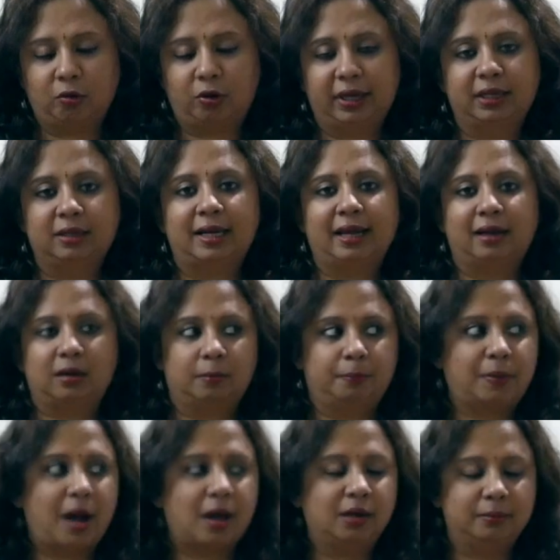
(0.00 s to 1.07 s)
okay like a
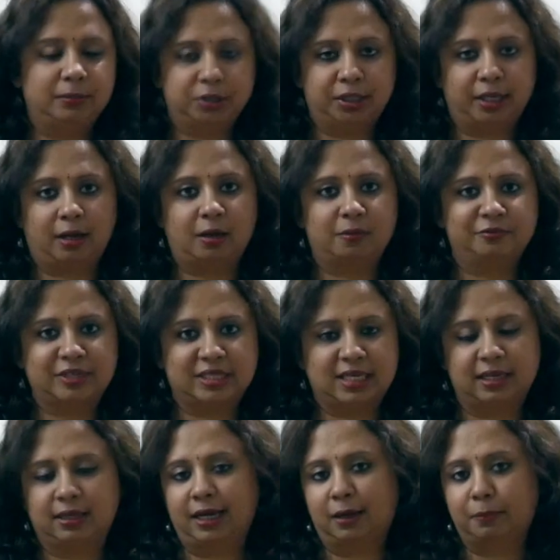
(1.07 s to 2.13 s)
pal abhishekam we
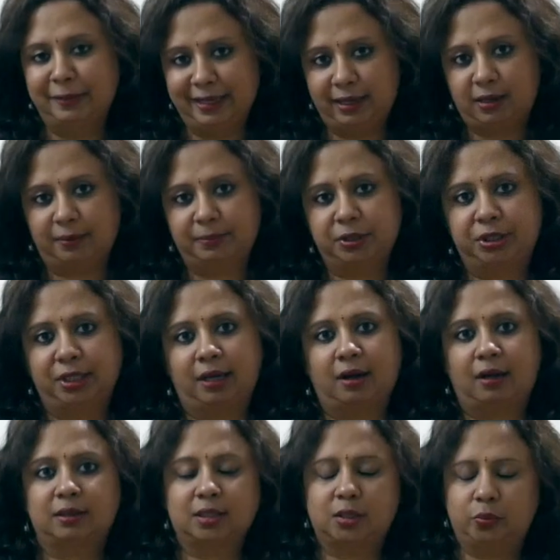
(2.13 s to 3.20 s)
say like milk
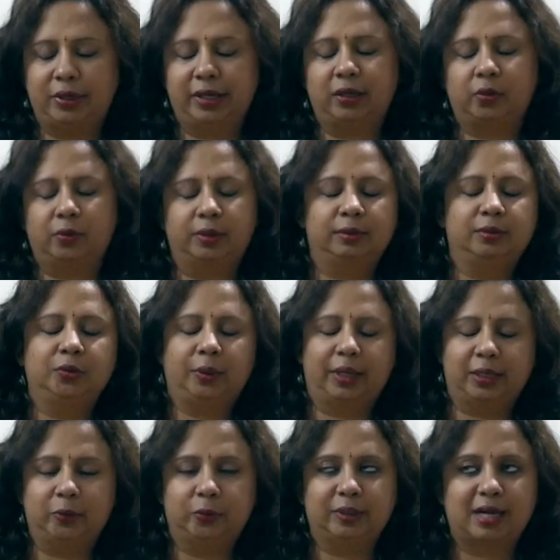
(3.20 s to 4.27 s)
abhisheka is very good you
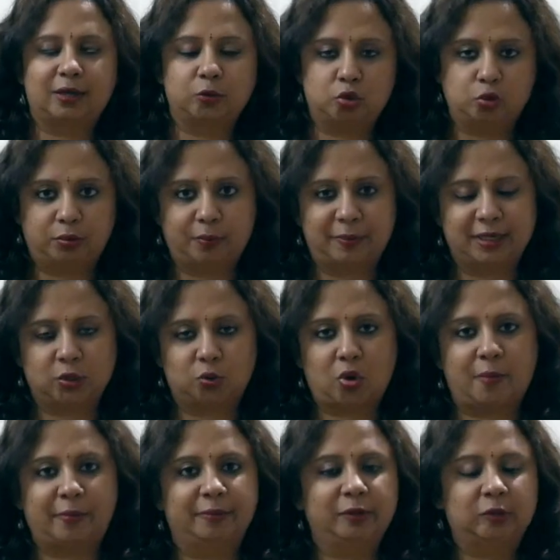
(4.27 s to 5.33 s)
can do that to subramanya
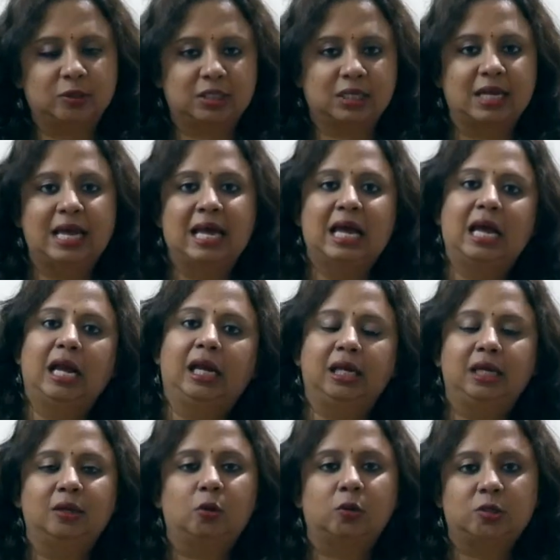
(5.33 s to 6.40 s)
swami because
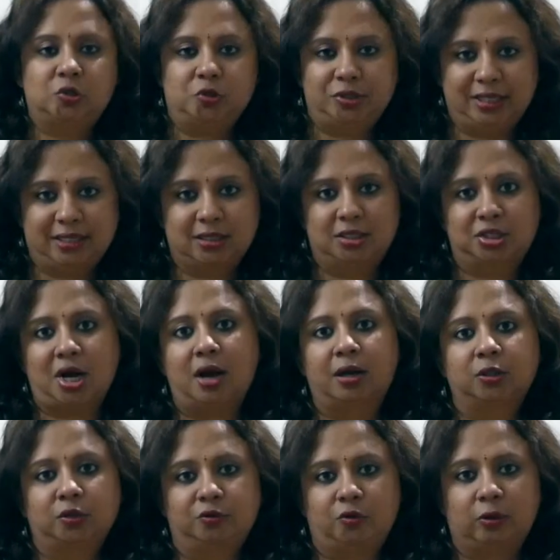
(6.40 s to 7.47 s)
he also takes
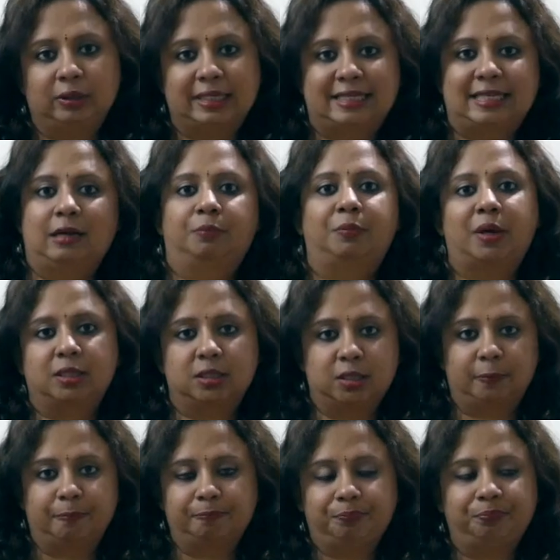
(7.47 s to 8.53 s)
charge of all the
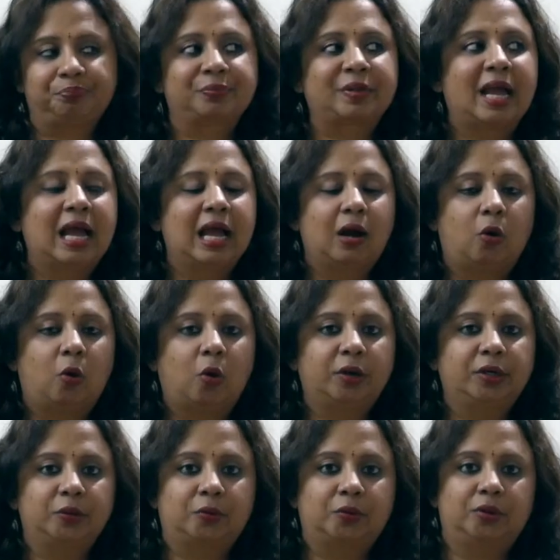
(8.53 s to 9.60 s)
sarpas
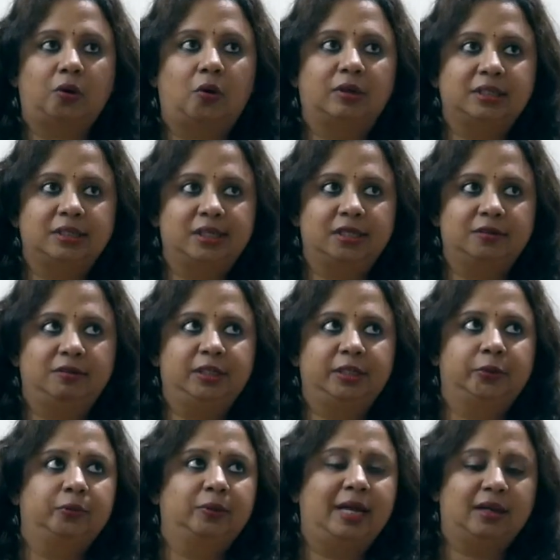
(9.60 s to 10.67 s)
or you could alternatively
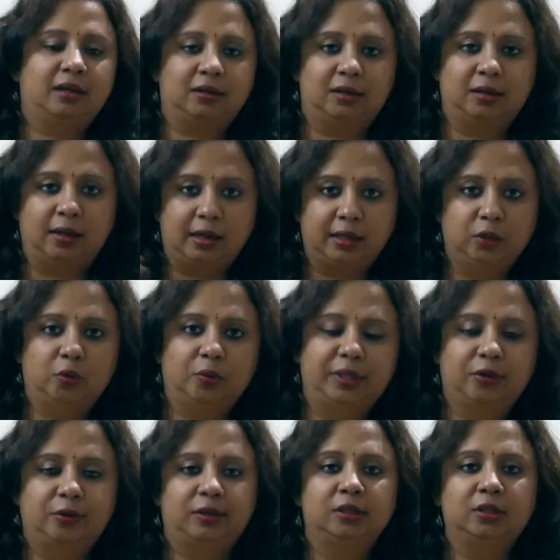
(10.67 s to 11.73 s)
do like uh, you know
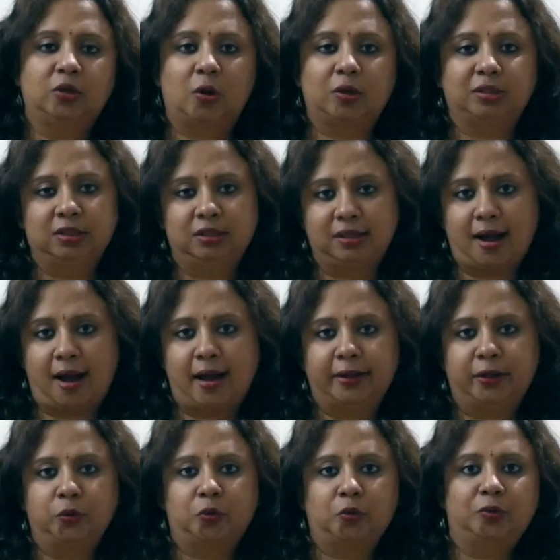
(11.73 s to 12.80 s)
you're in the north india
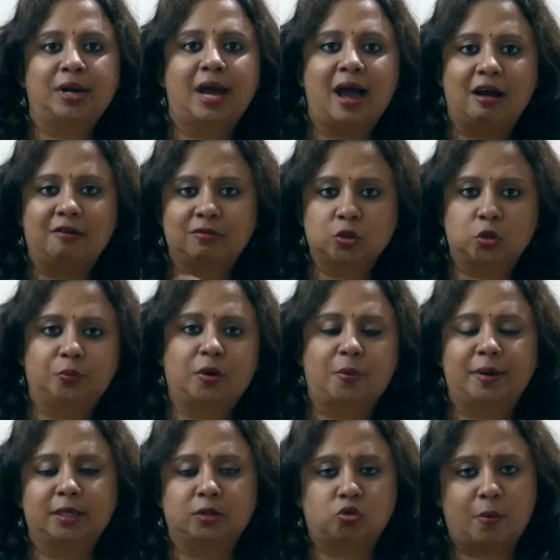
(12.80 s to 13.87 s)
and you don't have a
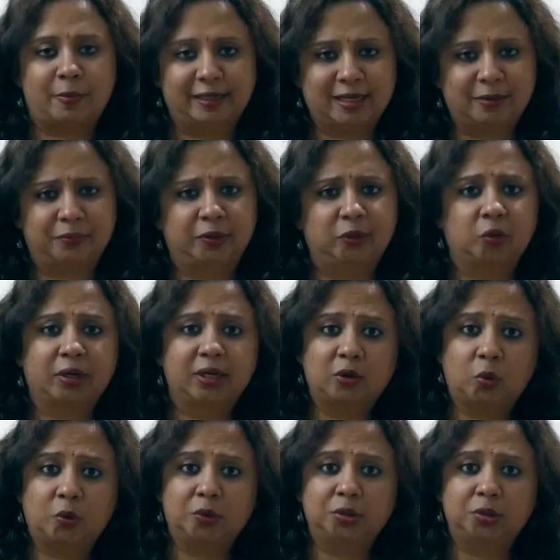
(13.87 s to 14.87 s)
subramanya swami temple you can go